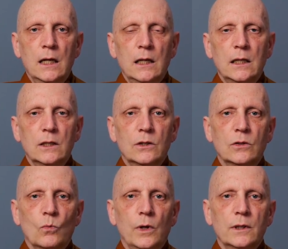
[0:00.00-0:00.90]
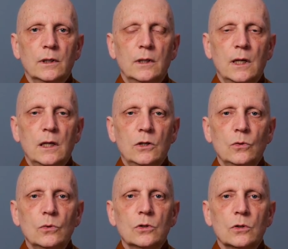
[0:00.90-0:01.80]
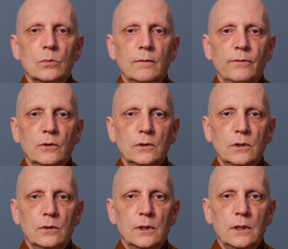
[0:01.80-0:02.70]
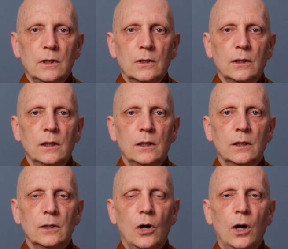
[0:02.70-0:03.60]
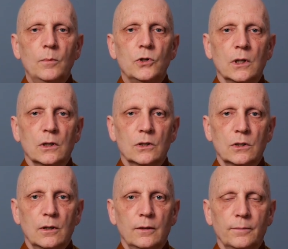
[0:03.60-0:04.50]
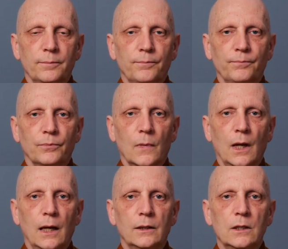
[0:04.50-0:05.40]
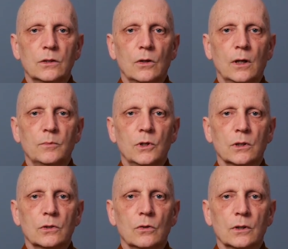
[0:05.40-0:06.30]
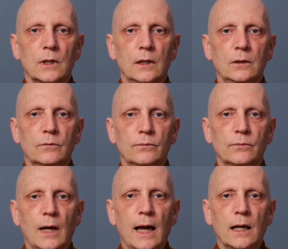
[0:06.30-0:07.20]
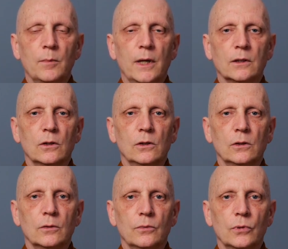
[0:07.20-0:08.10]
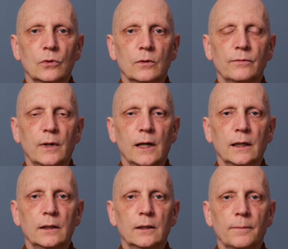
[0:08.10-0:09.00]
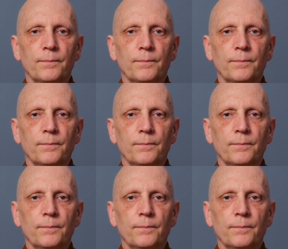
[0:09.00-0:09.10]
is what they use to refer to these objects. And these objects are kind of elemental, purified